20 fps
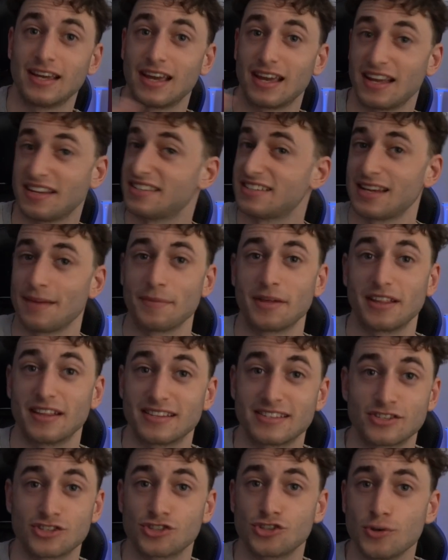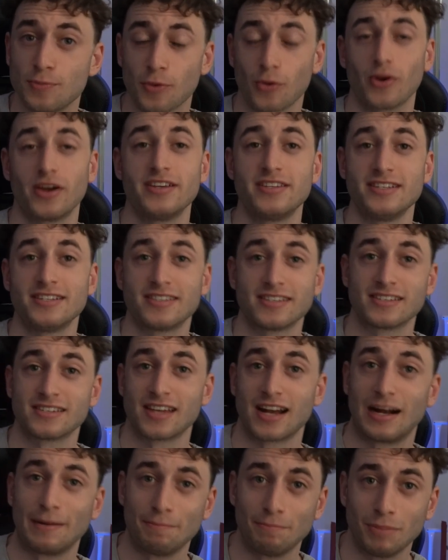it's something that's super easy to set
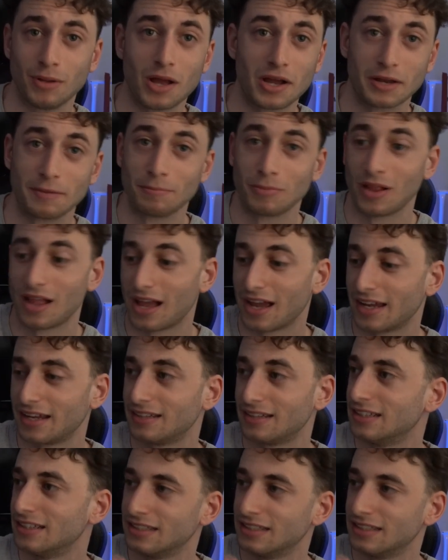up, plug and play,